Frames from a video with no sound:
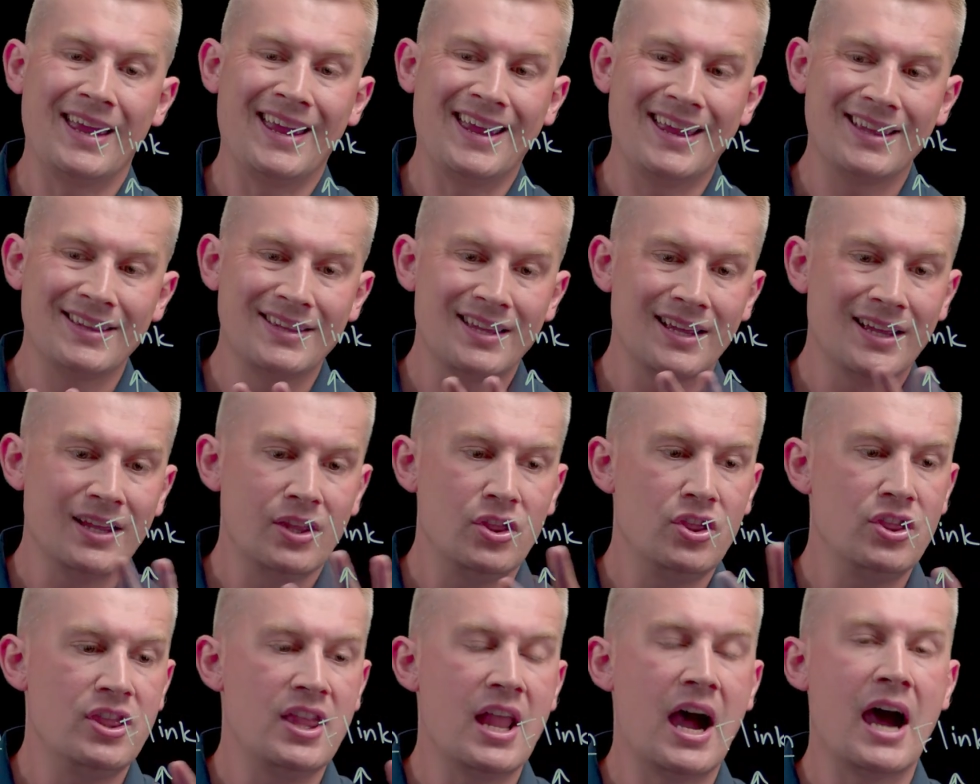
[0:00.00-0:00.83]
and
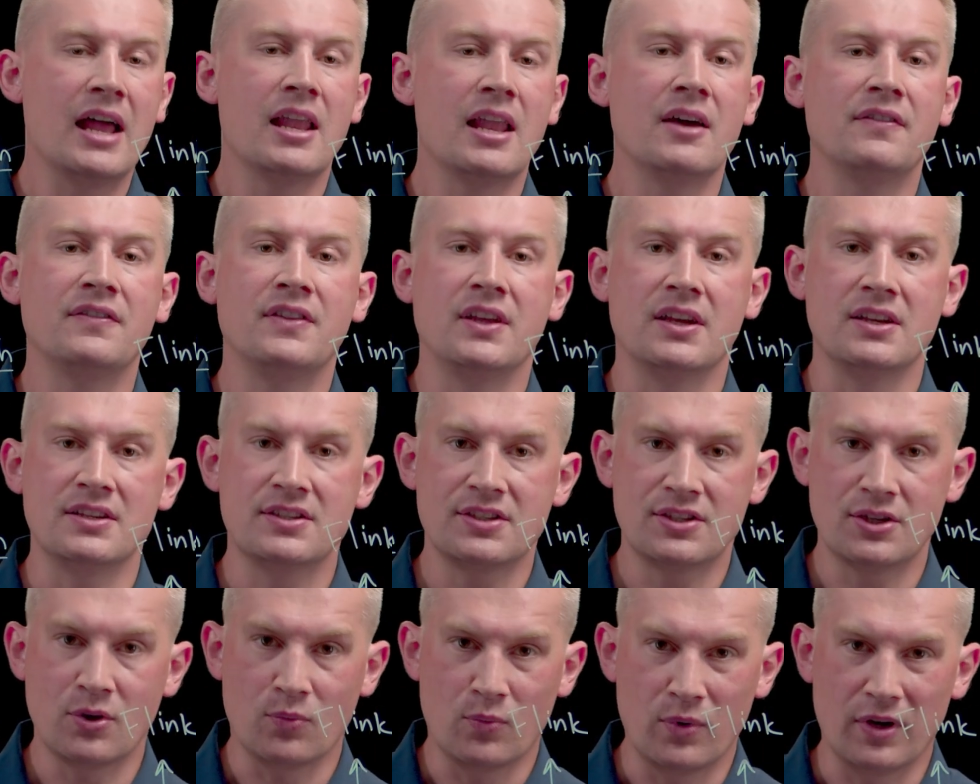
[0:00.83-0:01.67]
none of
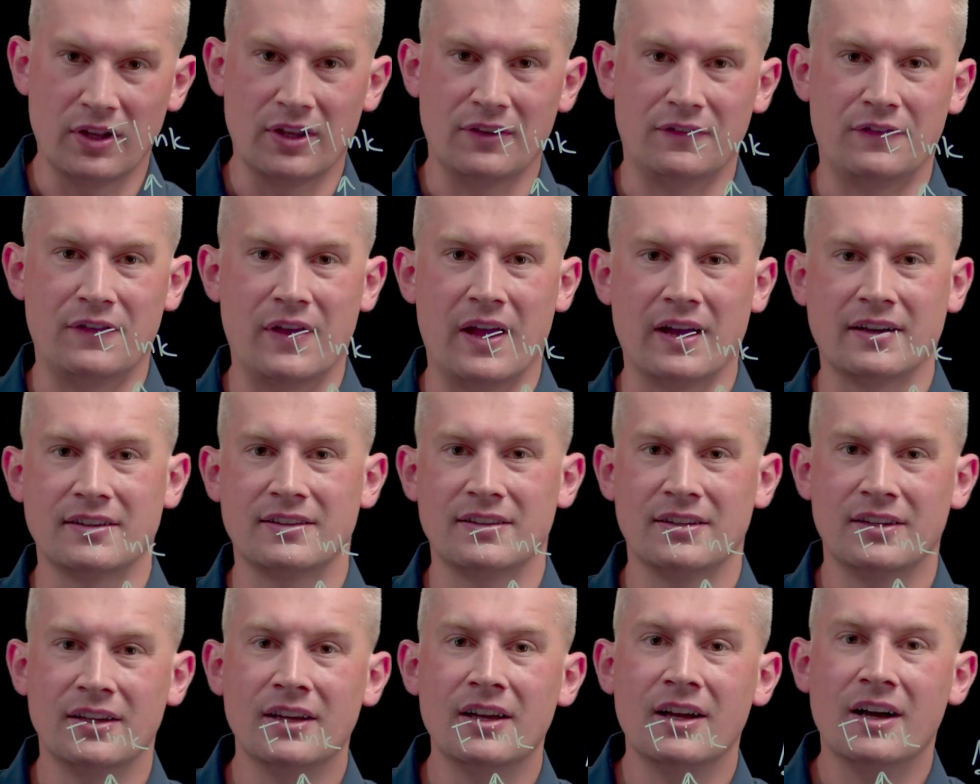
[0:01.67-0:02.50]
this will affect
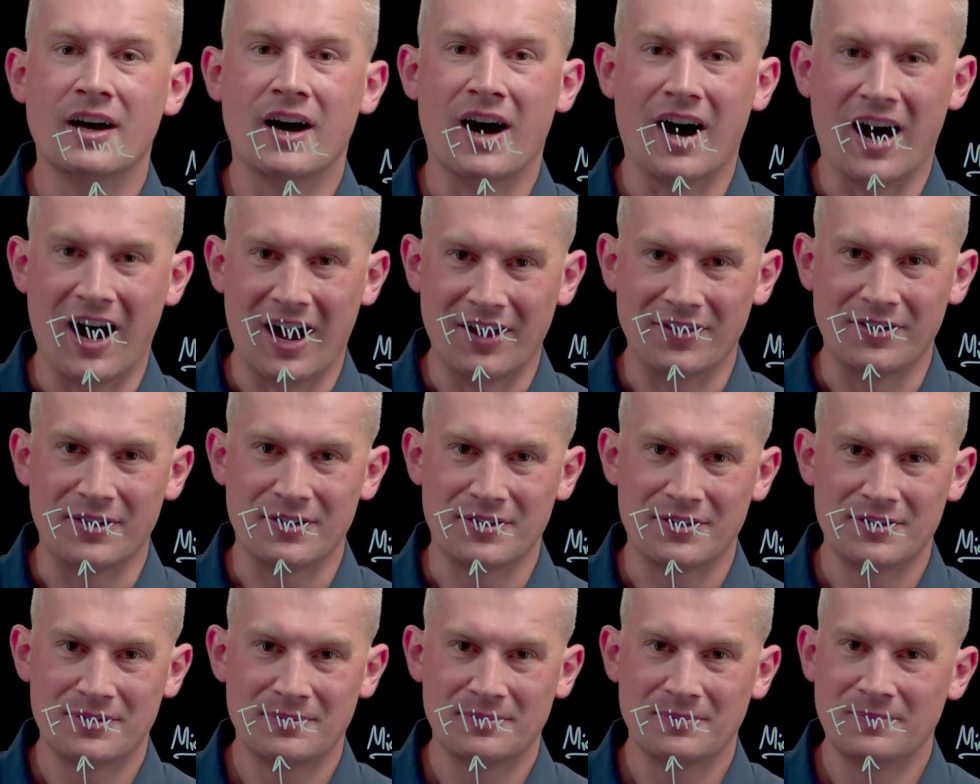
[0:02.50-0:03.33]

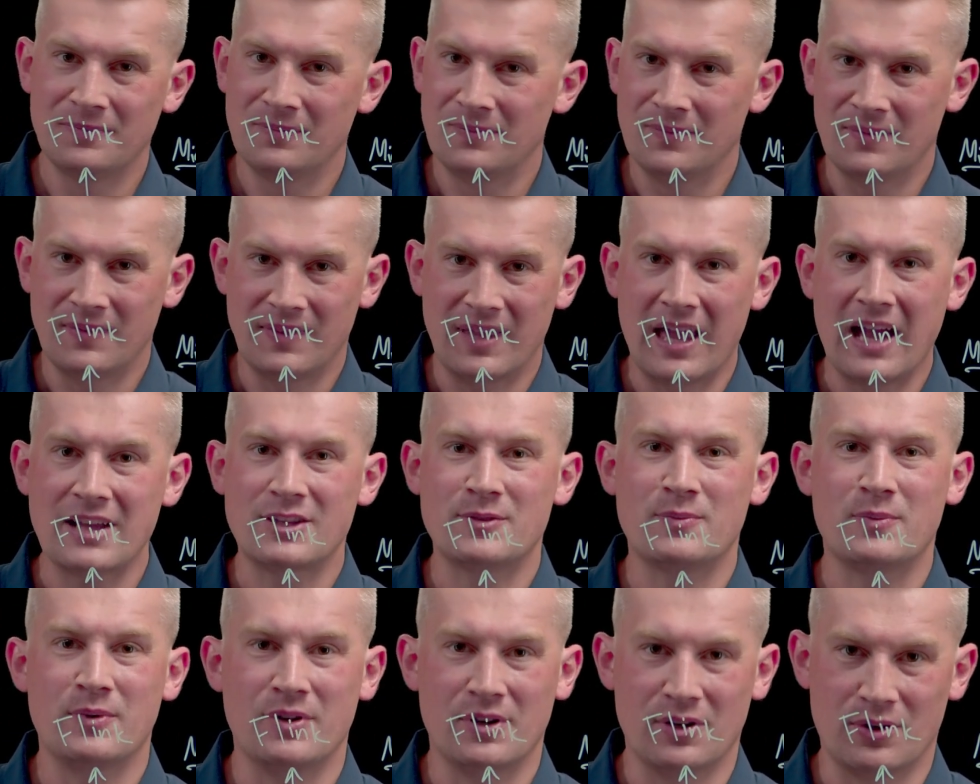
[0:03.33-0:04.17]
others. That's
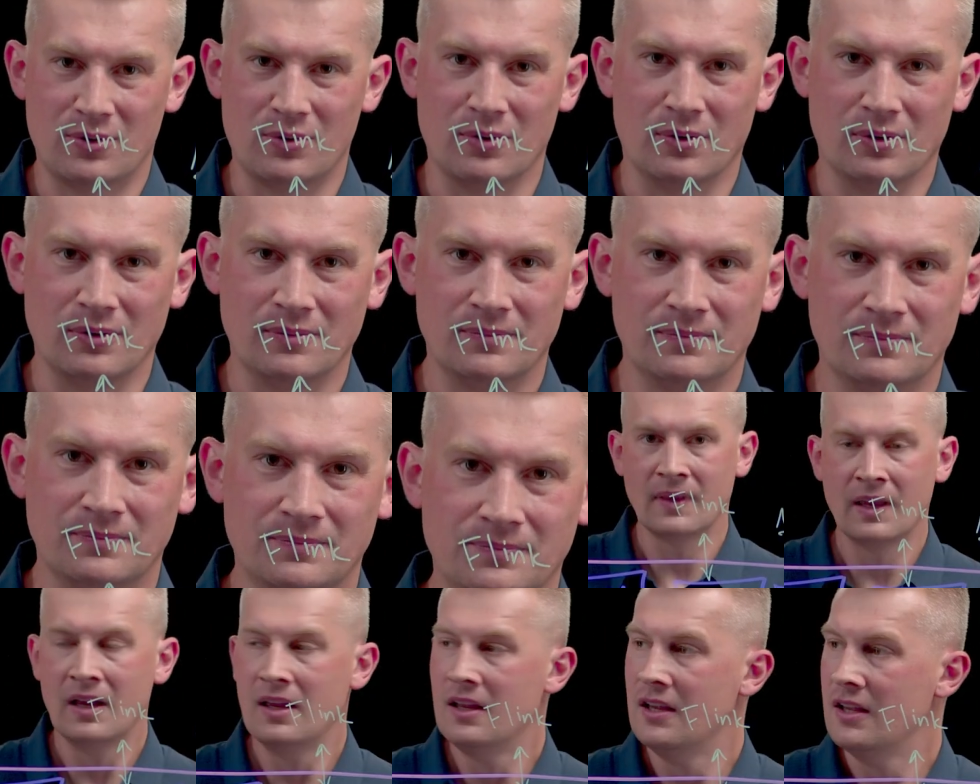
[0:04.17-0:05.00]
pretty cool.
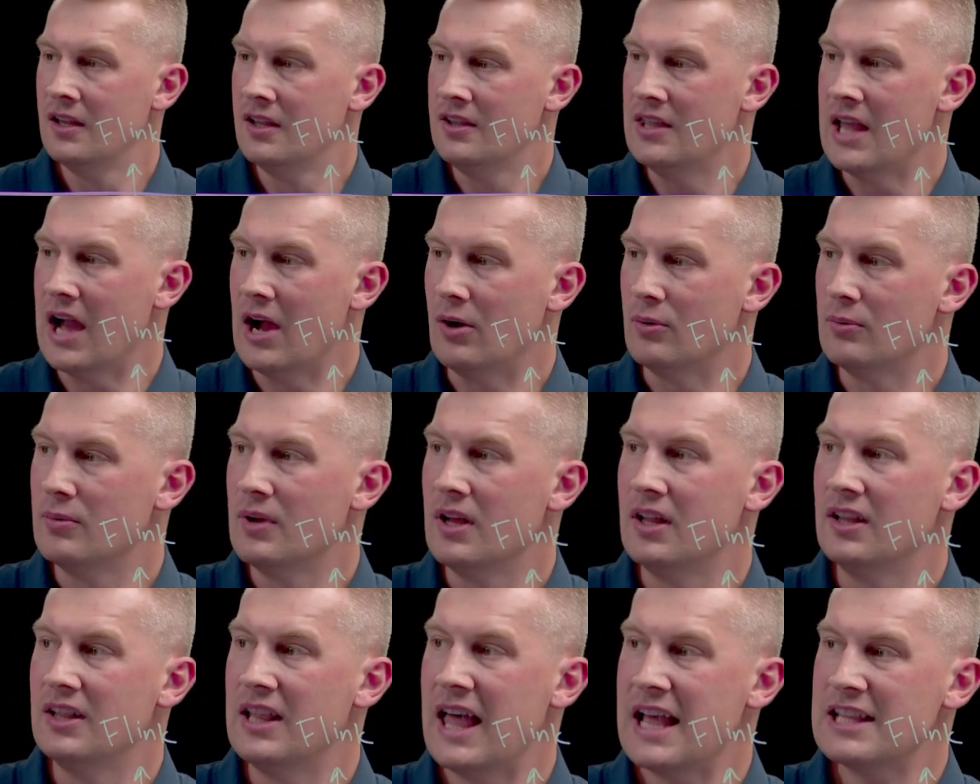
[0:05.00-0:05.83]
Now,
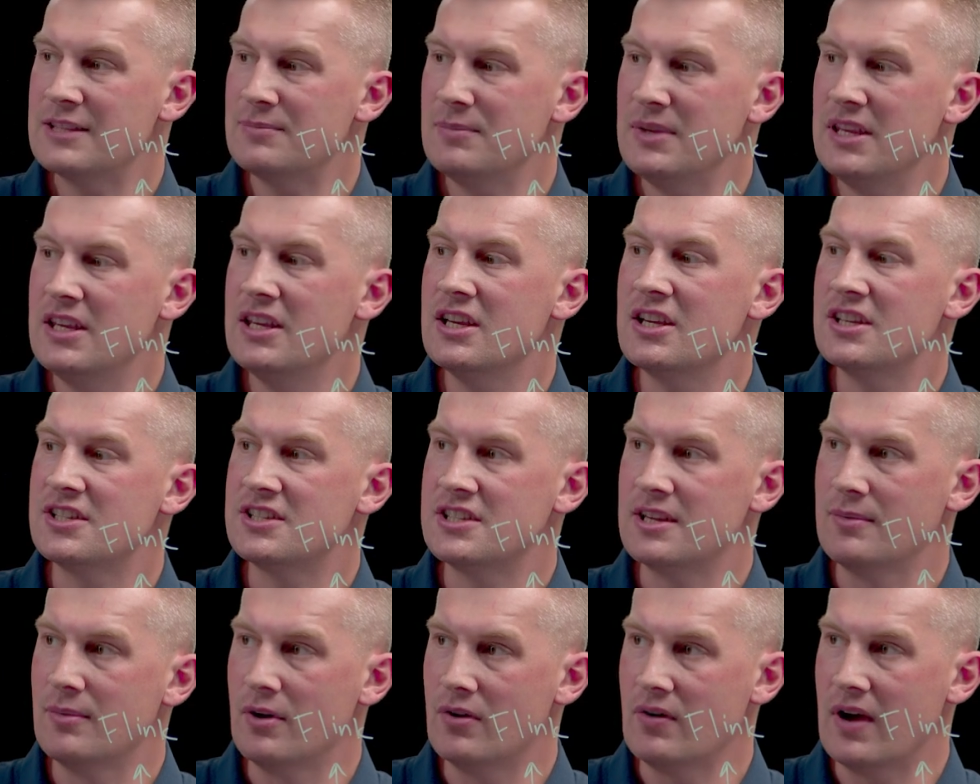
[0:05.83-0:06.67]
let me
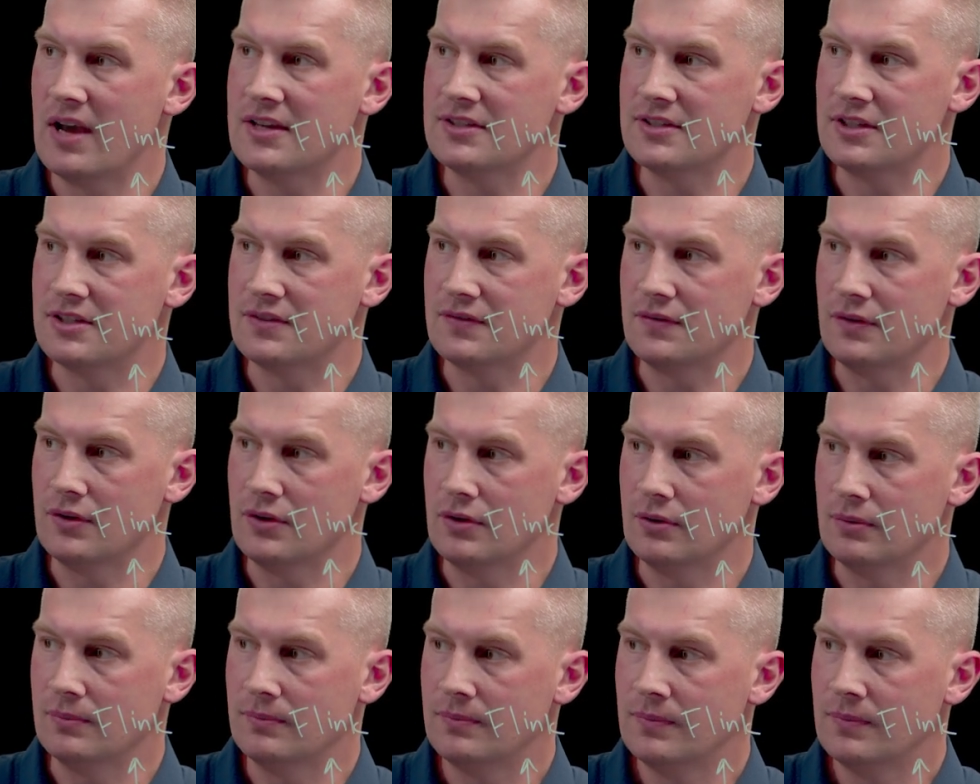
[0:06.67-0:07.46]
summarize this for you.